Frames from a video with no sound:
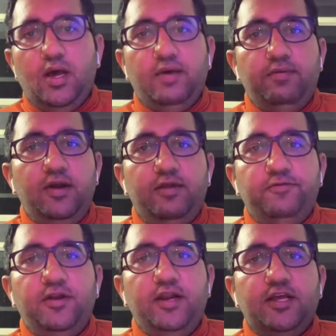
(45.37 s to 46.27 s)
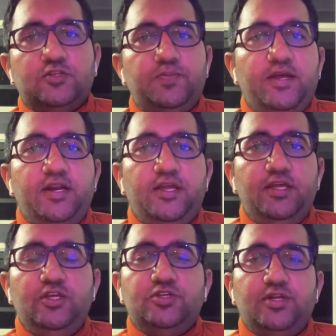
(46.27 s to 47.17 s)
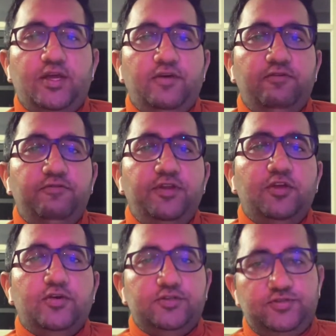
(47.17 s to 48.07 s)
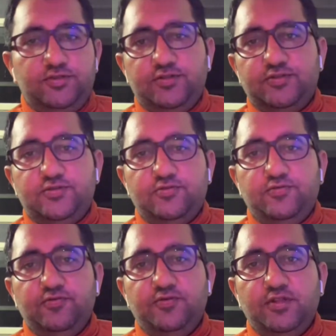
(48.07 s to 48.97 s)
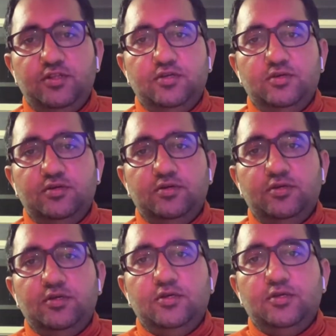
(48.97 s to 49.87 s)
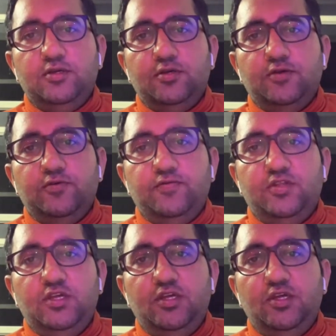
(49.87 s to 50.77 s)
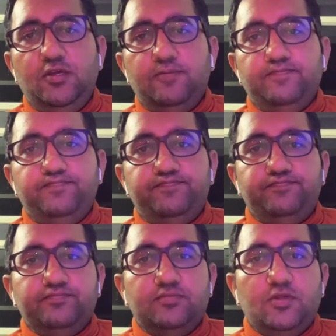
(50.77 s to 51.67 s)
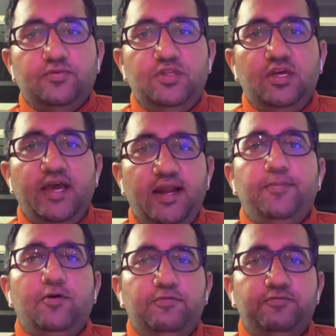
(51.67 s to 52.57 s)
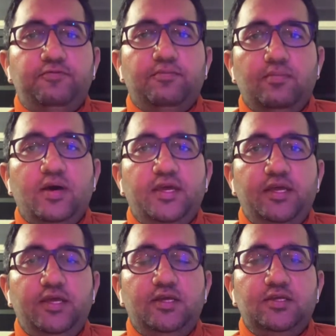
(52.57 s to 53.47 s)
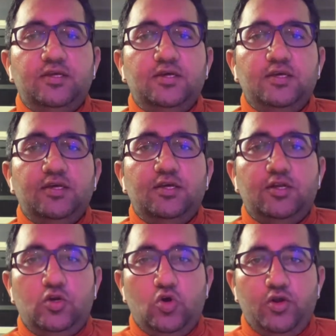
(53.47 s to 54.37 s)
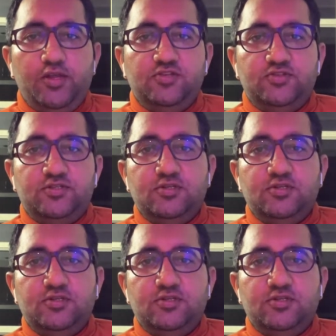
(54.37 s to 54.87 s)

i will definitely explain each and every questions with the with the with the help of my knowledge